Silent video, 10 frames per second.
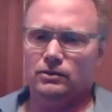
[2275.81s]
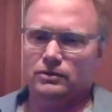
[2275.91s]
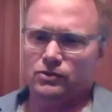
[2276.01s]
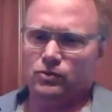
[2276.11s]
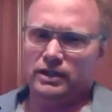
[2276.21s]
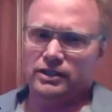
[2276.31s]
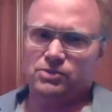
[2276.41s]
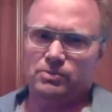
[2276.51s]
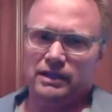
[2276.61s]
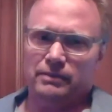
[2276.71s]
one
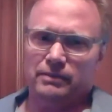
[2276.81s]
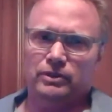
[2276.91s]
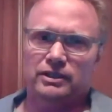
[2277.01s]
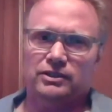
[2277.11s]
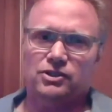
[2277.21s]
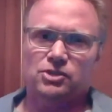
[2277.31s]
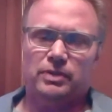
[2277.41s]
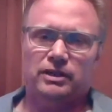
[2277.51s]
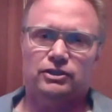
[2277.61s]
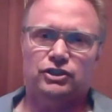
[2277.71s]
is my book,
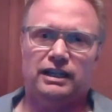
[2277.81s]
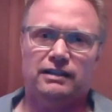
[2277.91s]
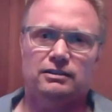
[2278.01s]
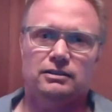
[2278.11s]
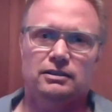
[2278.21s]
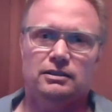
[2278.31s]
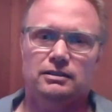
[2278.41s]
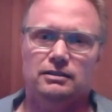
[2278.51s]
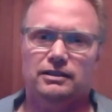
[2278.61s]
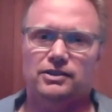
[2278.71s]
Inspired Childhood.
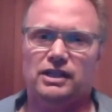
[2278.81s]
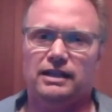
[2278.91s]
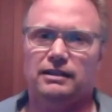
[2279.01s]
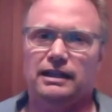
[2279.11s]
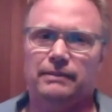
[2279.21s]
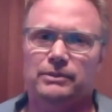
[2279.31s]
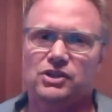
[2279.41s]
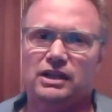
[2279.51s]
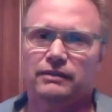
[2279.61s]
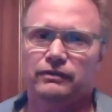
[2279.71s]
It's on
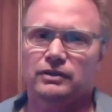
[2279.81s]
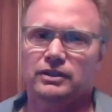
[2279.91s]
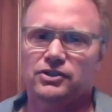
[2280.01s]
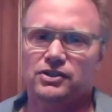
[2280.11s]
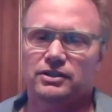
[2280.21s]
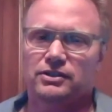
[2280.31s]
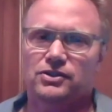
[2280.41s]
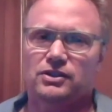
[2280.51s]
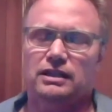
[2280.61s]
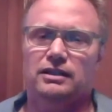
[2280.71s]
Amazon, for
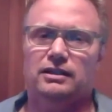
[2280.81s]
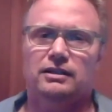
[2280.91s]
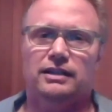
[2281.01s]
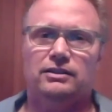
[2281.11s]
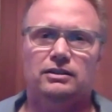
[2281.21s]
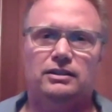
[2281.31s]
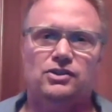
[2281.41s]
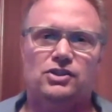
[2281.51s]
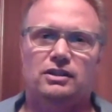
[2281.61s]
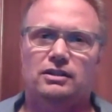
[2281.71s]
instance. And then another is
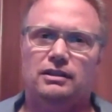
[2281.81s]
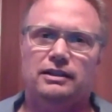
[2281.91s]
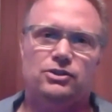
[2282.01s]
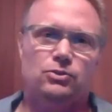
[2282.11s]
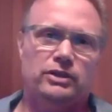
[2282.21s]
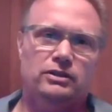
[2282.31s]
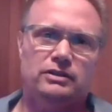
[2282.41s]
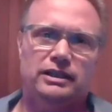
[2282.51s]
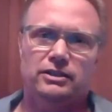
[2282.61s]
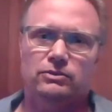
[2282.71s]
uh, on Twitter.
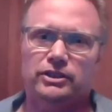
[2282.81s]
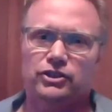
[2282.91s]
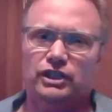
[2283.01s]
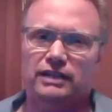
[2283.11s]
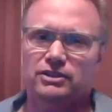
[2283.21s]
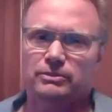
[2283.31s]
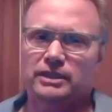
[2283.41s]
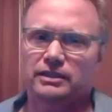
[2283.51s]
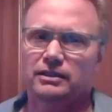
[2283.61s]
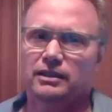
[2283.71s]
They could reach out to
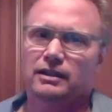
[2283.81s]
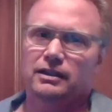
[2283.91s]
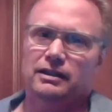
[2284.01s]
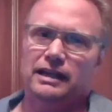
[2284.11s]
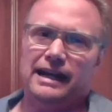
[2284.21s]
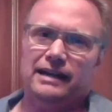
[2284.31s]
me at